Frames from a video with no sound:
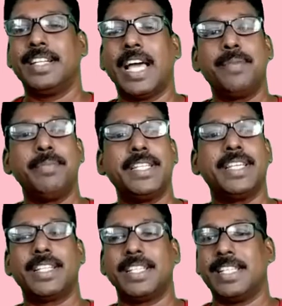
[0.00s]

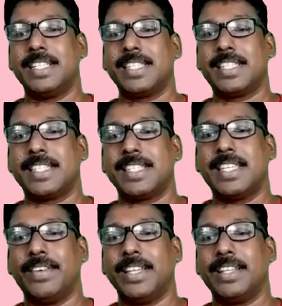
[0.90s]
diameter is
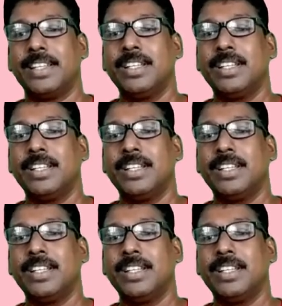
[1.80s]
7.